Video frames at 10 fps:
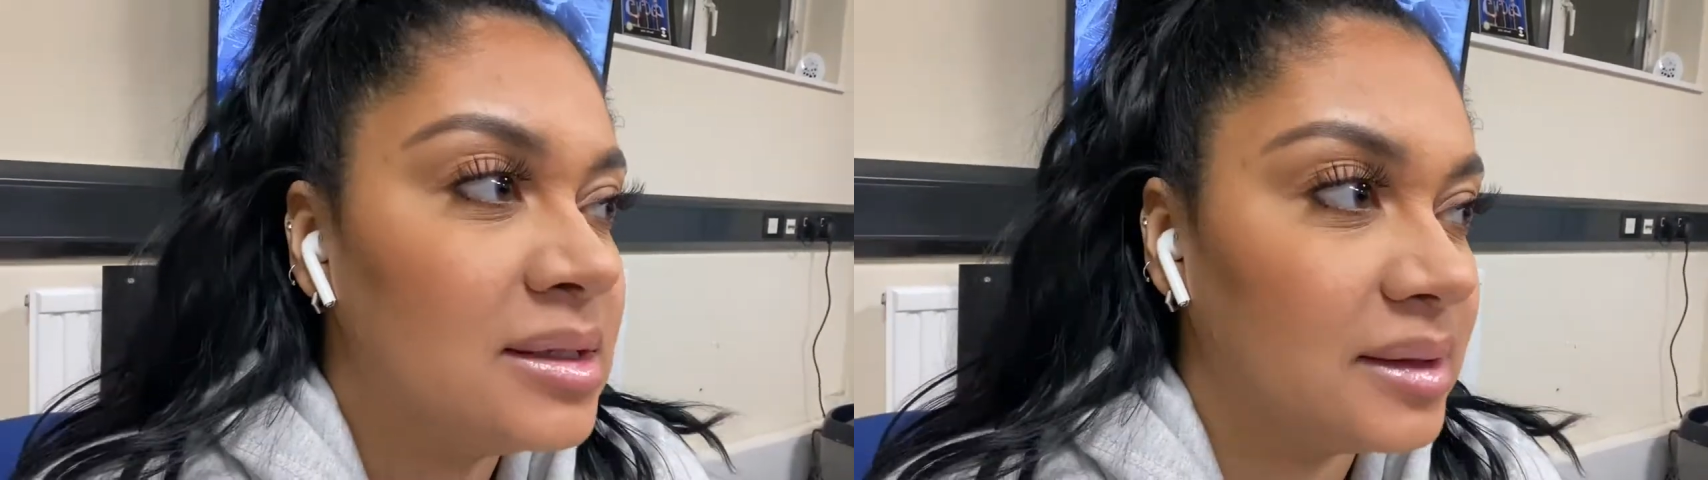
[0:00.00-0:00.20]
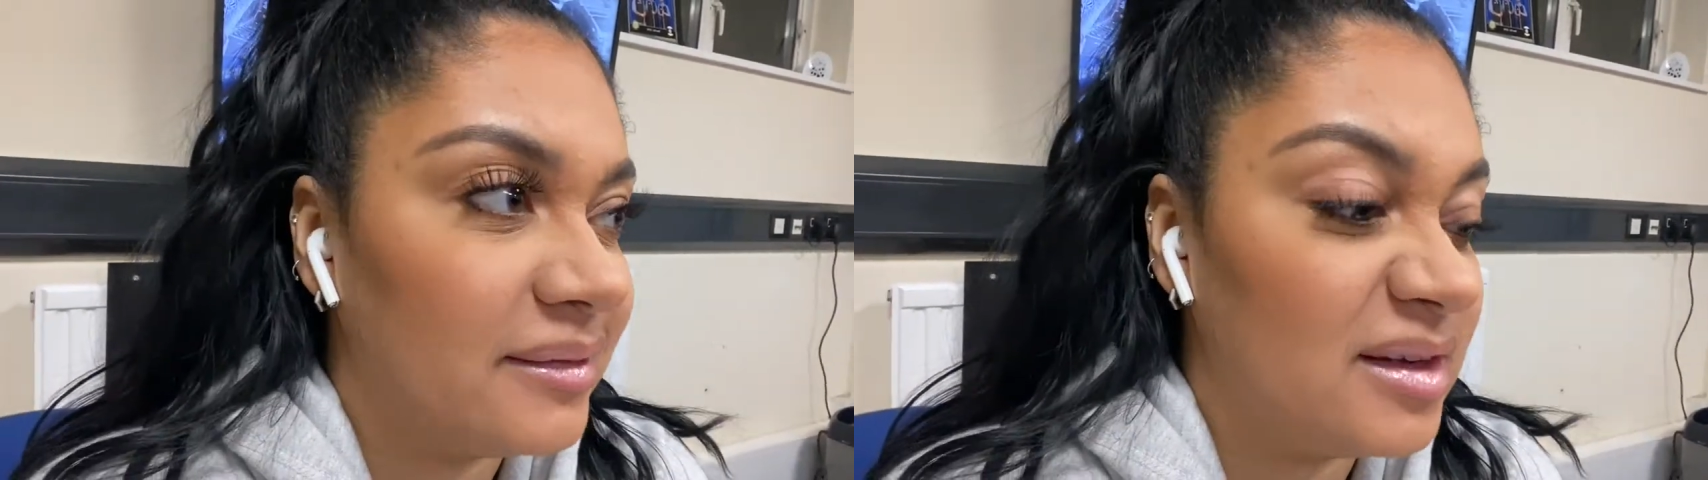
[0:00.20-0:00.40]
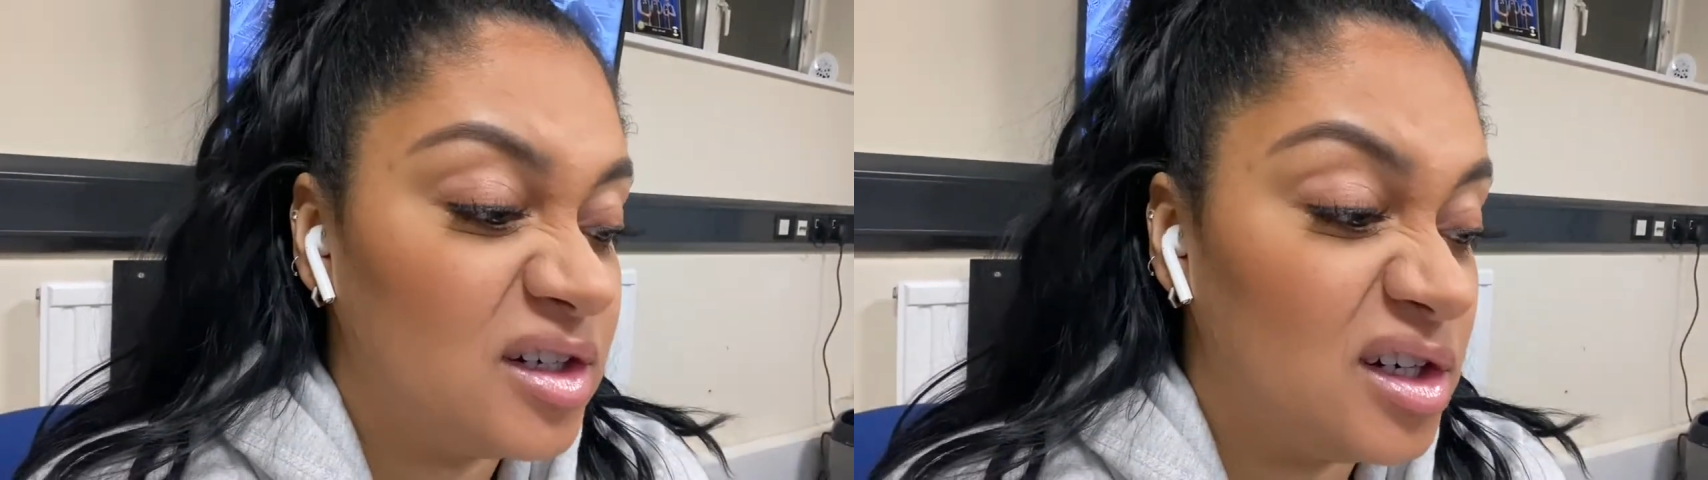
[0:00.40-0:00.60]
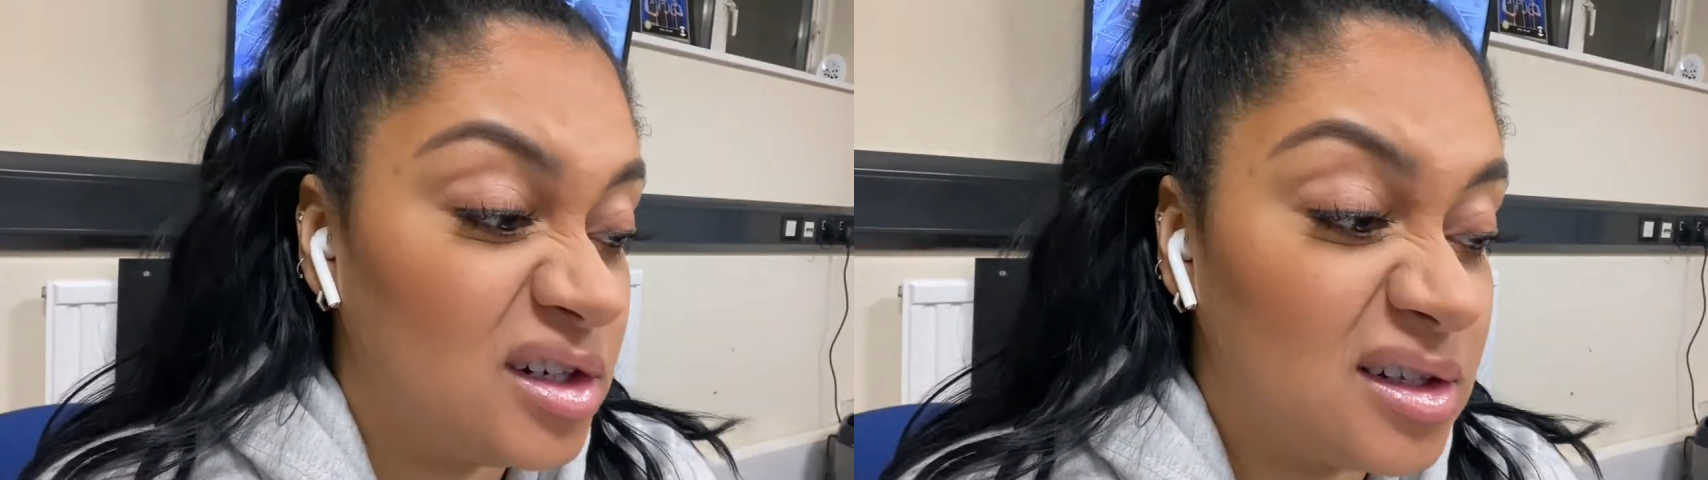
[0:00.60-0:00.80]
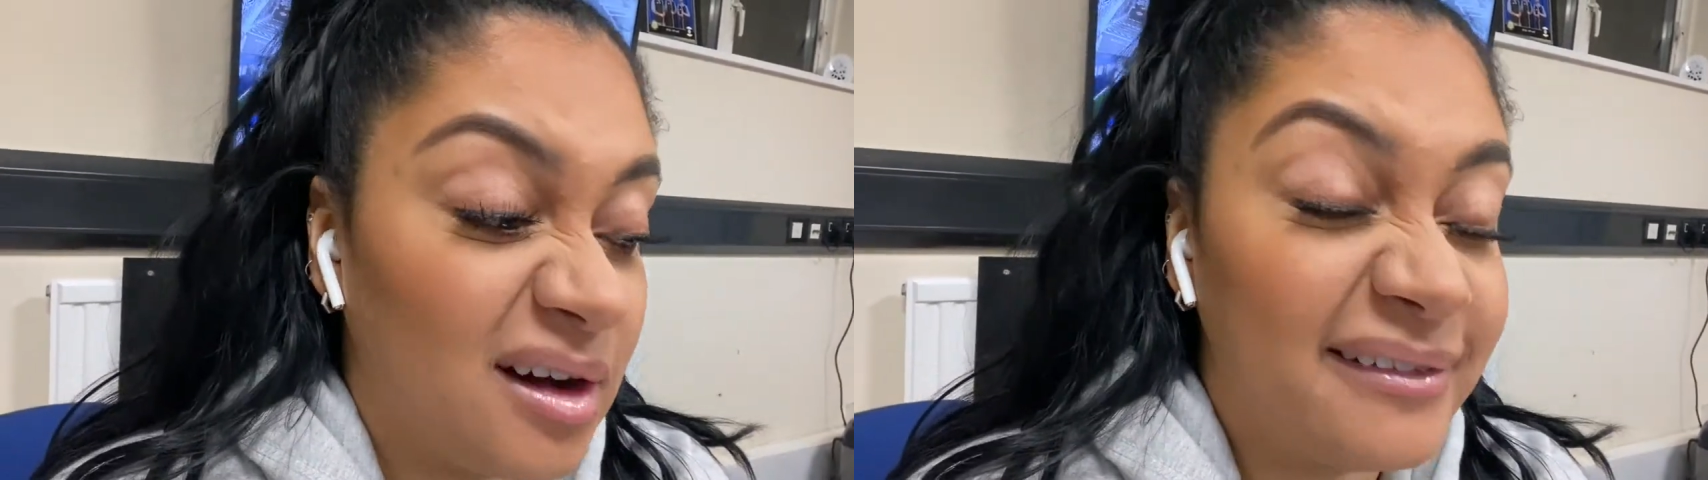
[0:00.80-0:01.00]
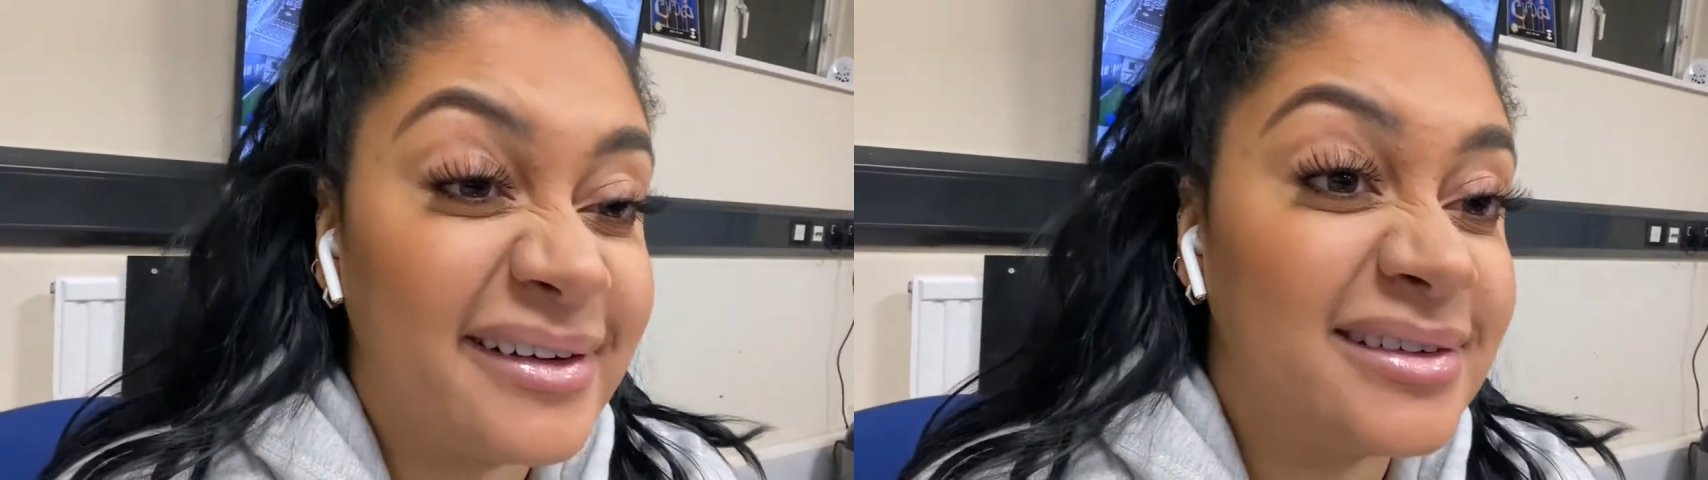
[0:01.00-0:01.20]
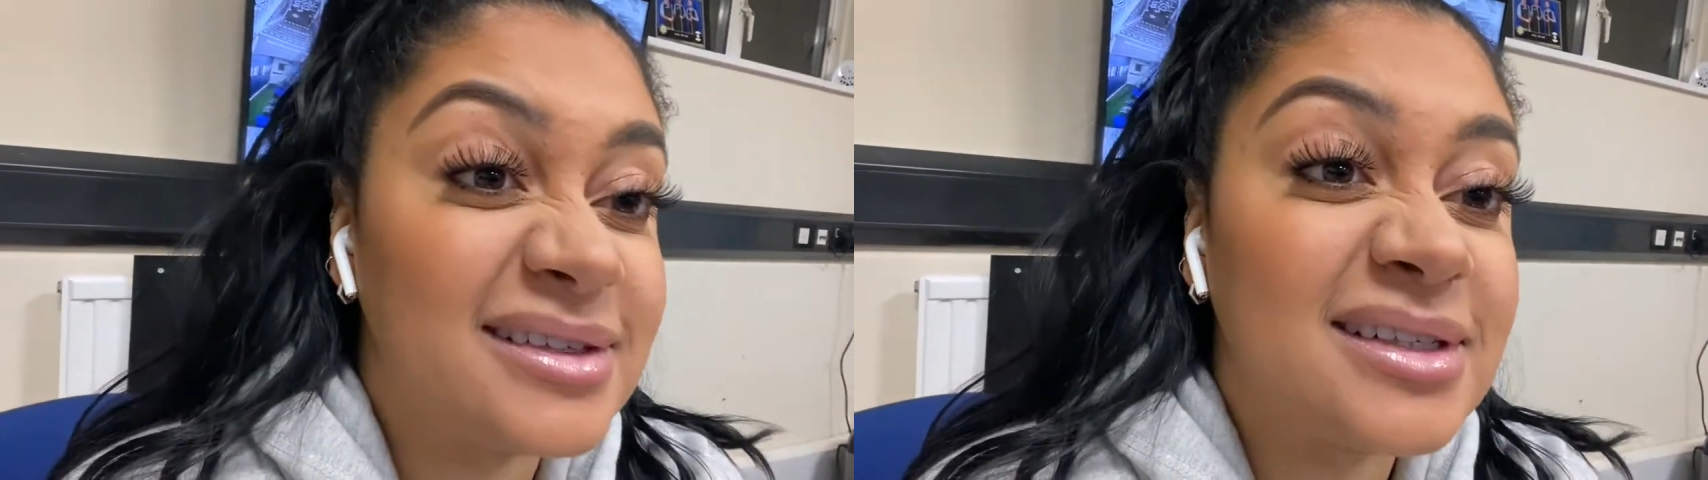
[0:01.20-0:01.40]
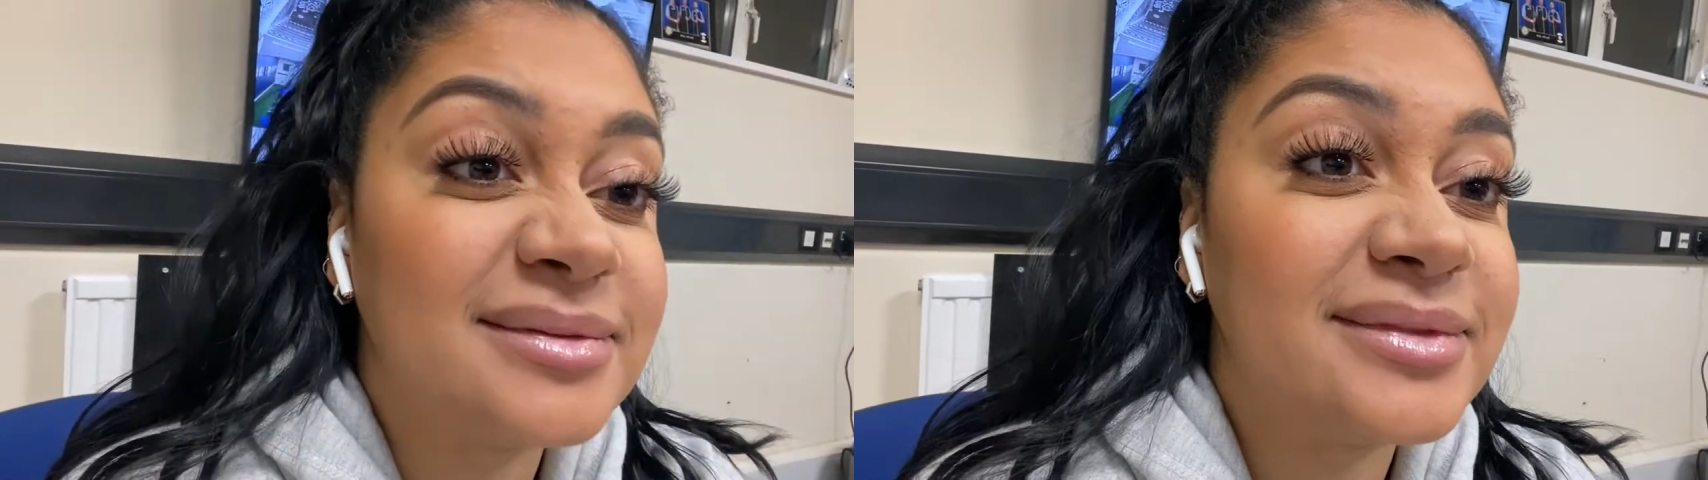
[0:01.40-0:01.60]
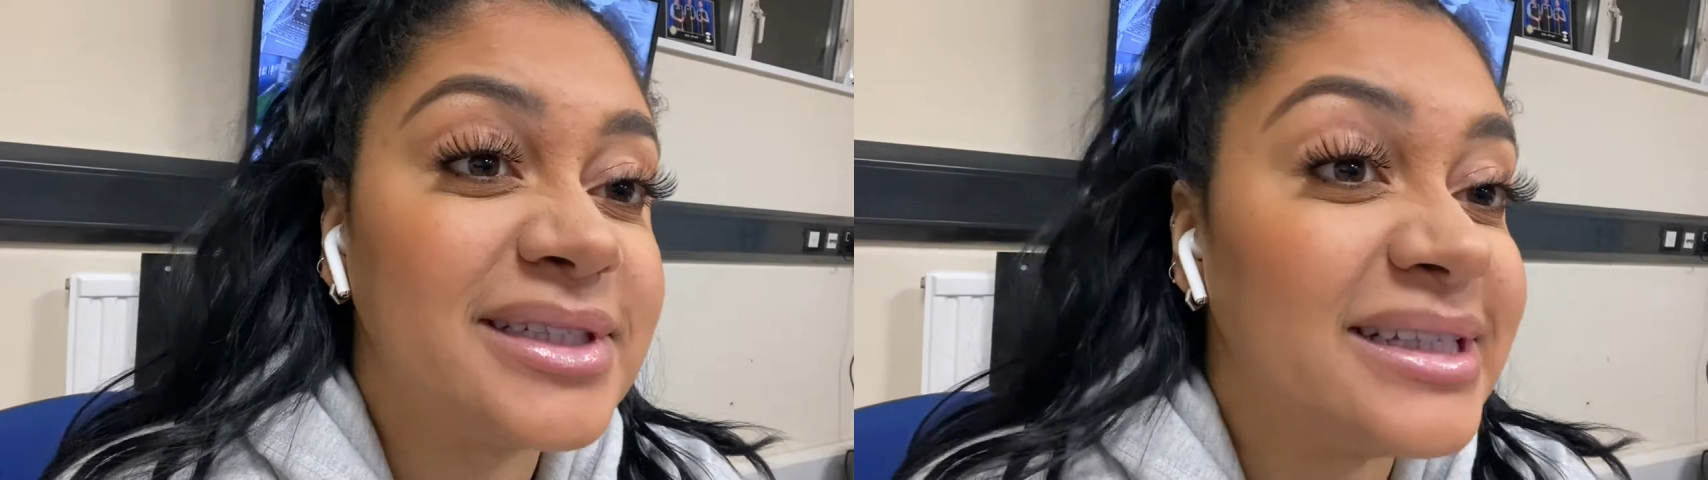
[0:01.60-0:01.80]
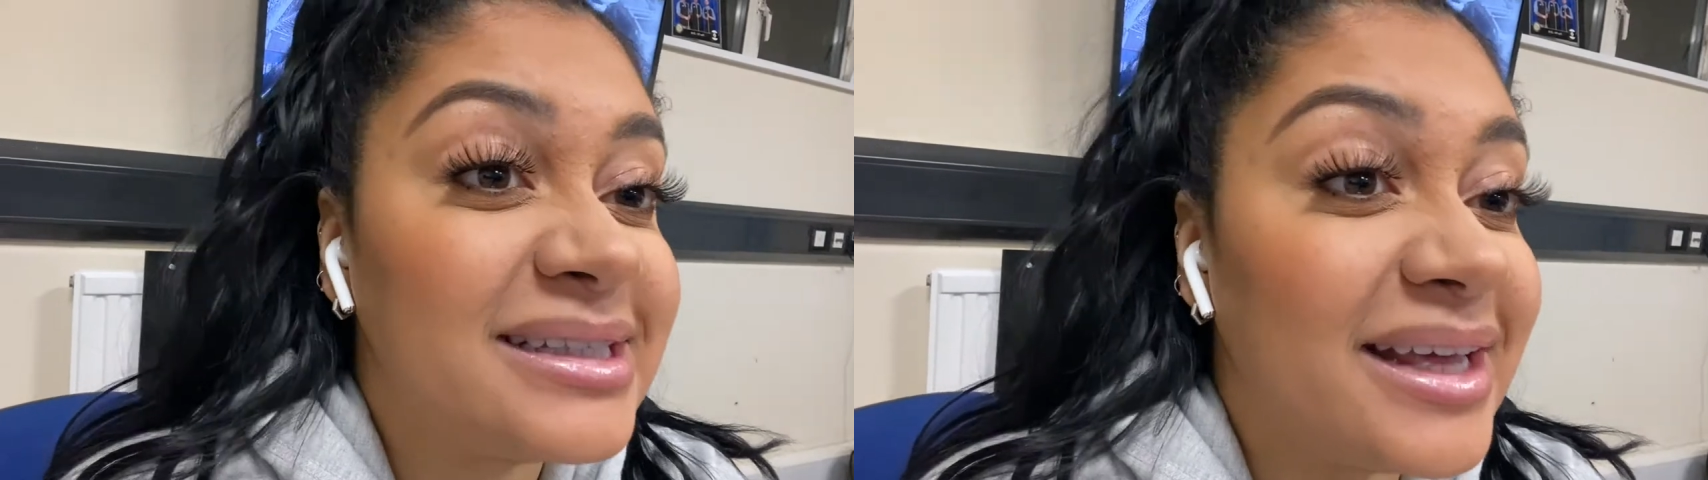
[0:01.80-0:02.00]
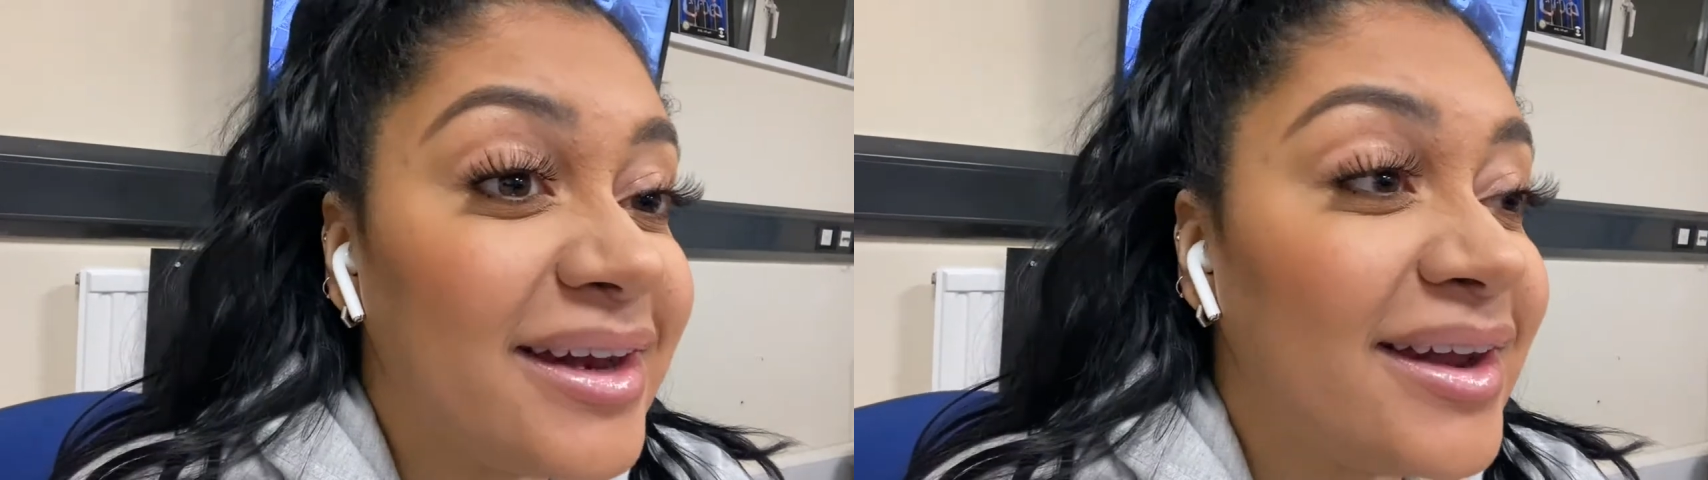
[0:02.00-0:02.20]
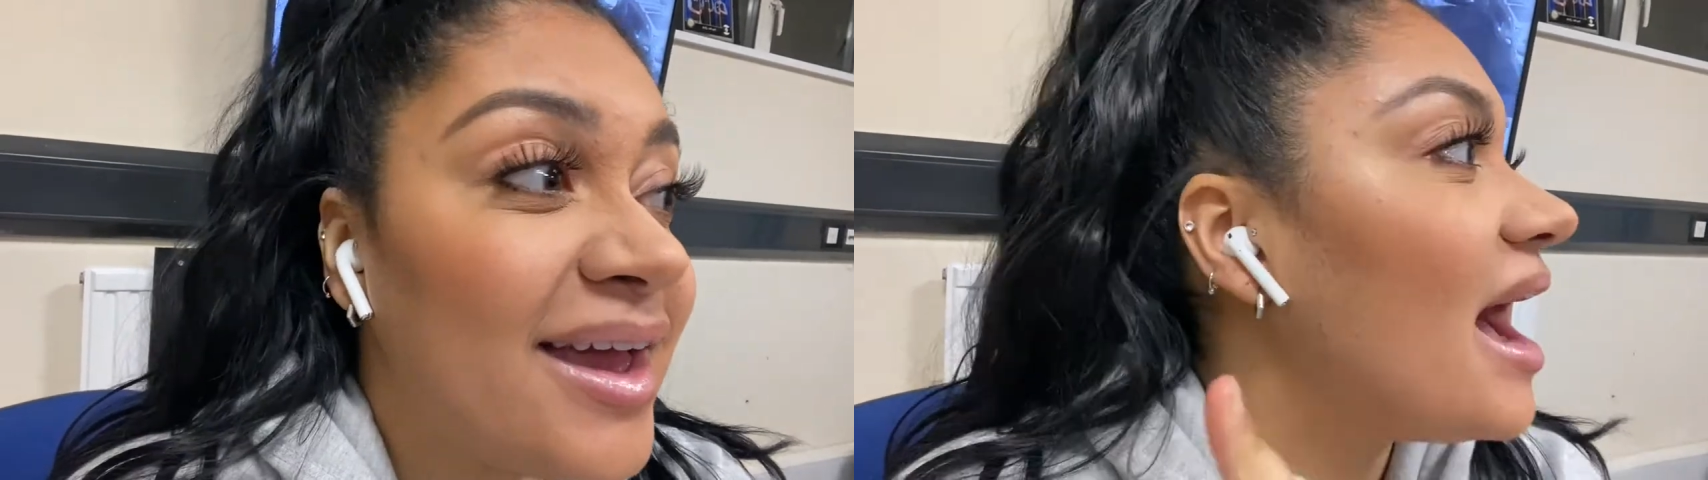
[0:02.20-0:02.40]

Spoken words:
so I've literally just hung around since then.